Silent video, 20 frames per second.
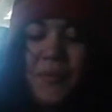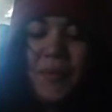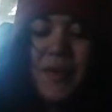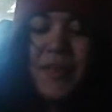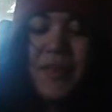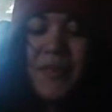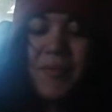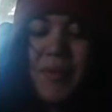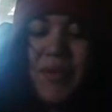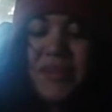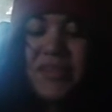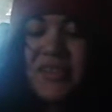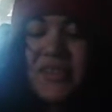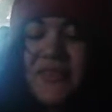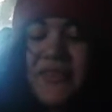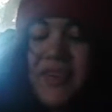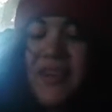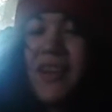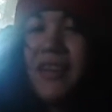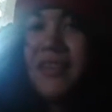one of them actually
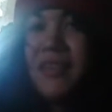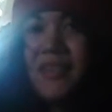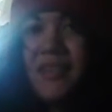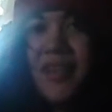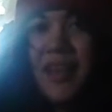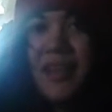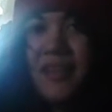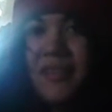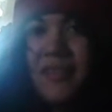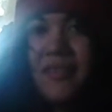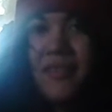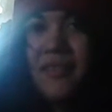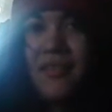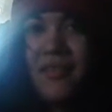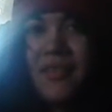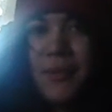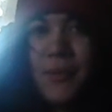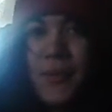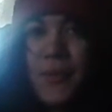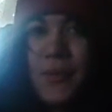forgot to cancel her
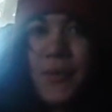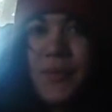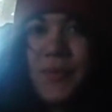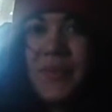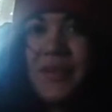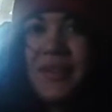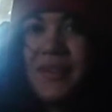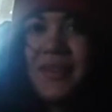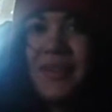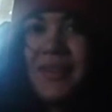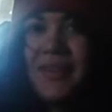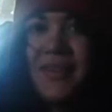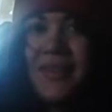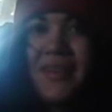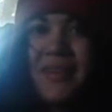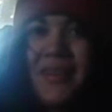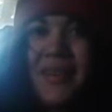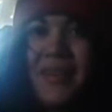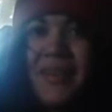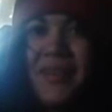subscription.
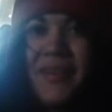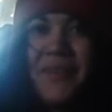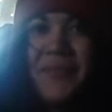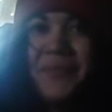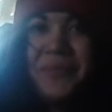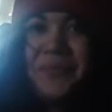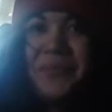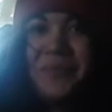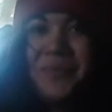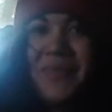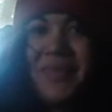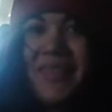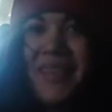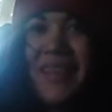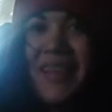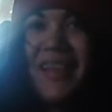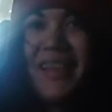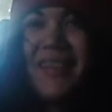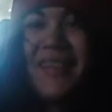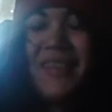So it's still
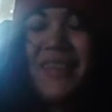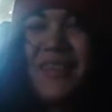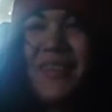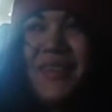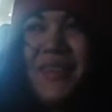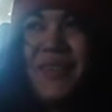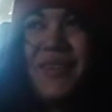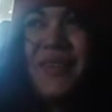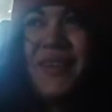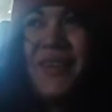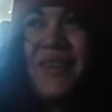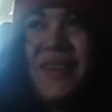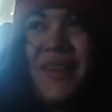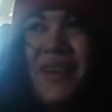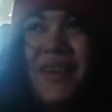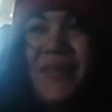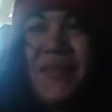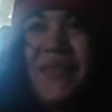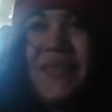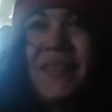going. So
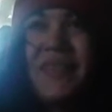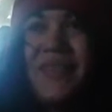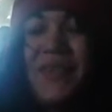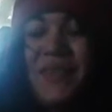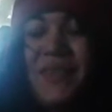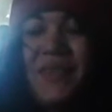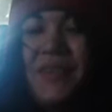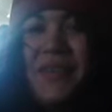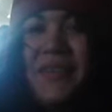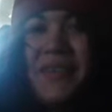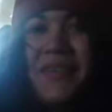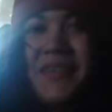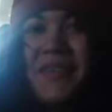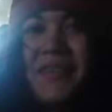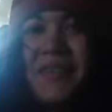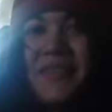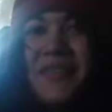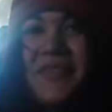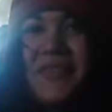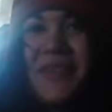it was still going
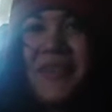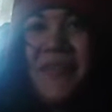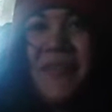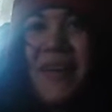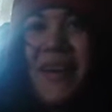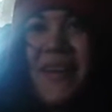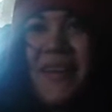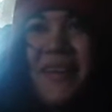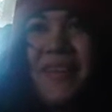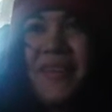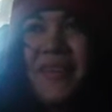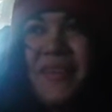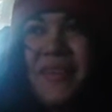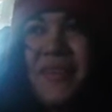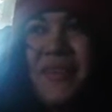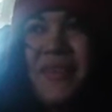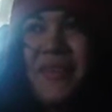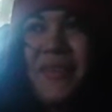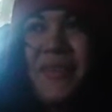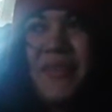on for a while.
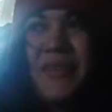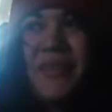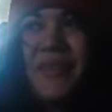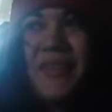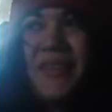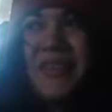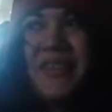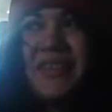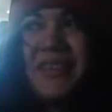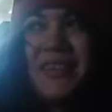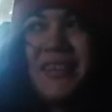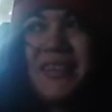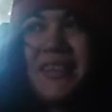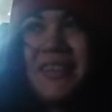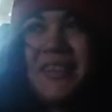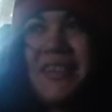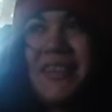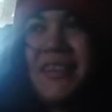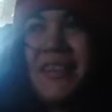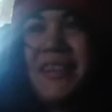So her son
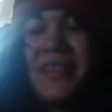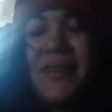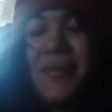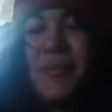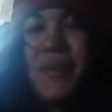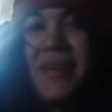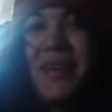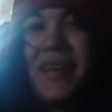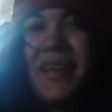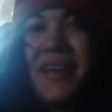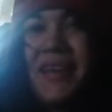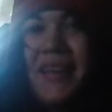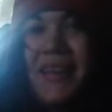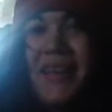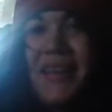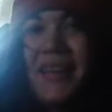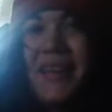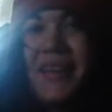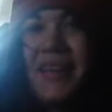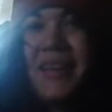isn't going to be
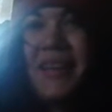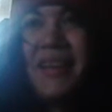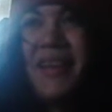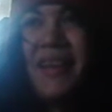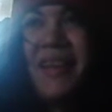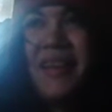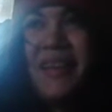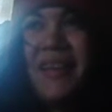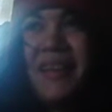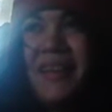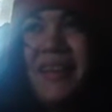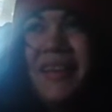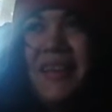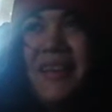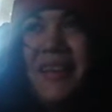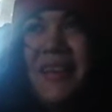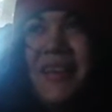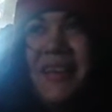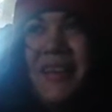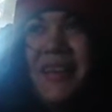getting
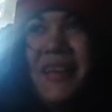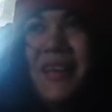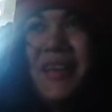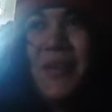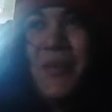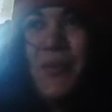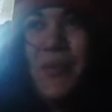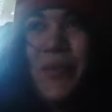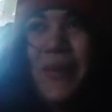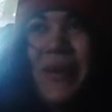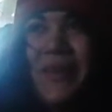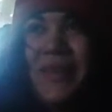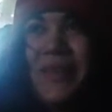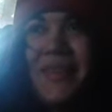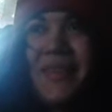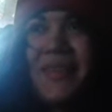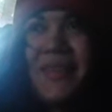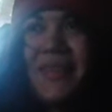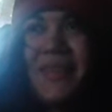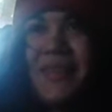any
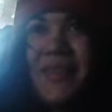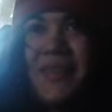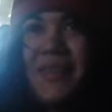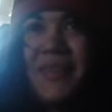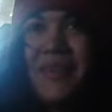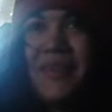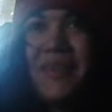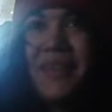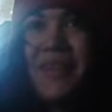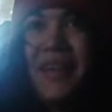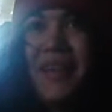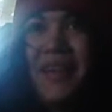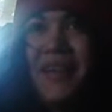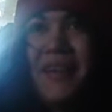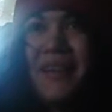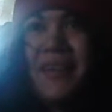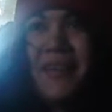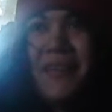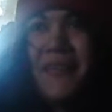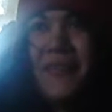presents like
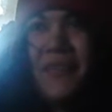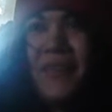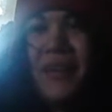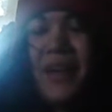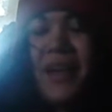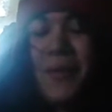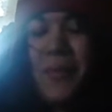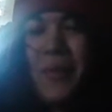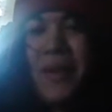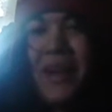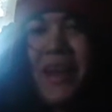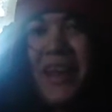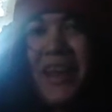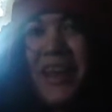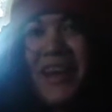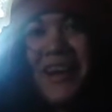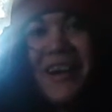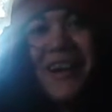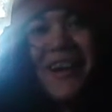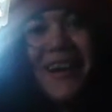for like about a
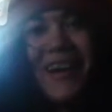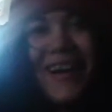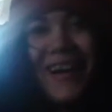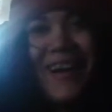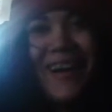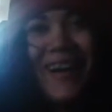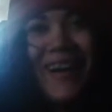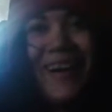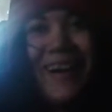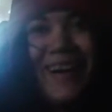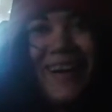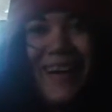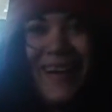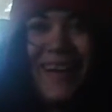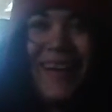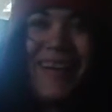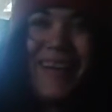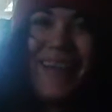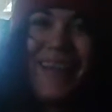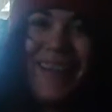year
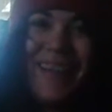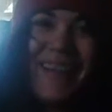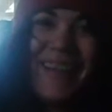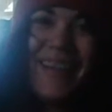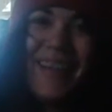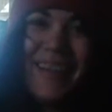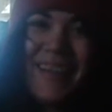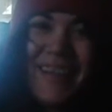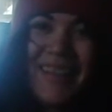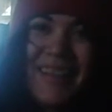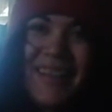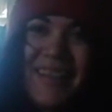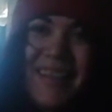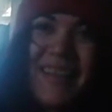because